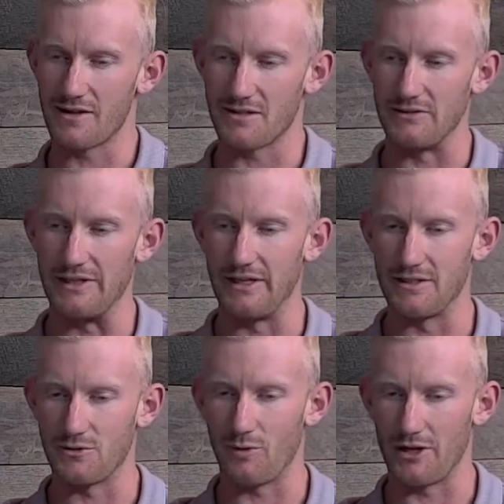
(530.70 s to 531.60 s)
a lead in
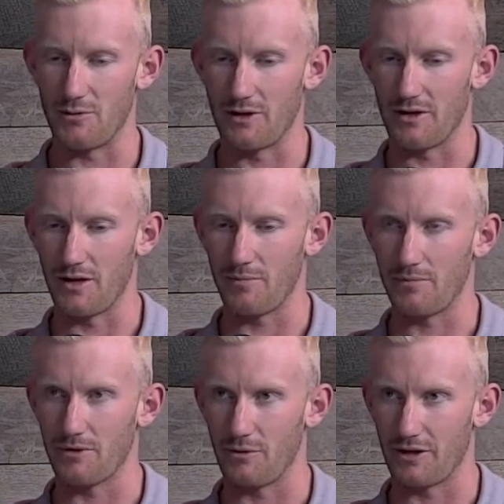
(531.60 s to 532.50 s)
to why you ended up
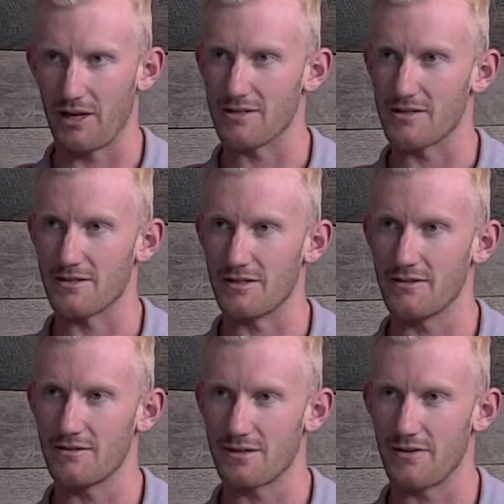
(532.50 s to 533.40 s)
going to Kansas City.
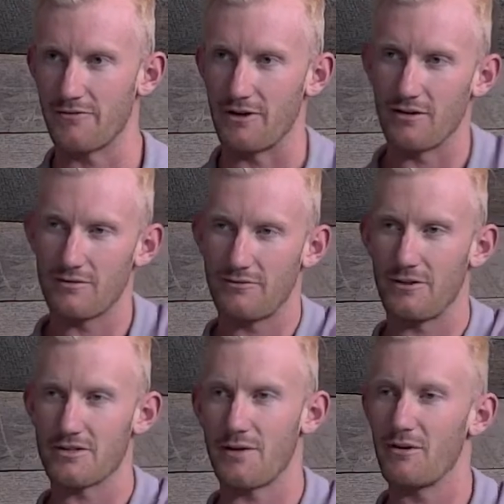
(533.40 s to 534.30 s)
Is that a fair
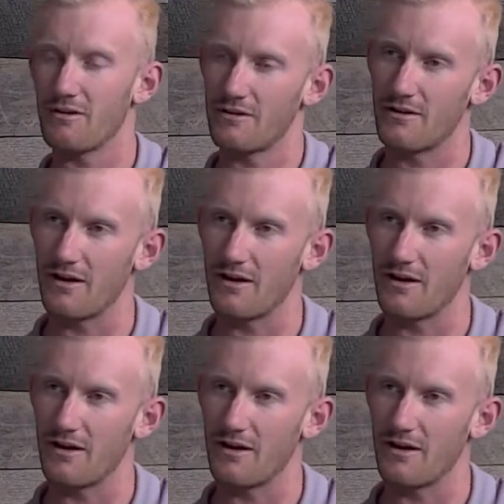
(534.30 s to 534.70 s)
statement? Yeah.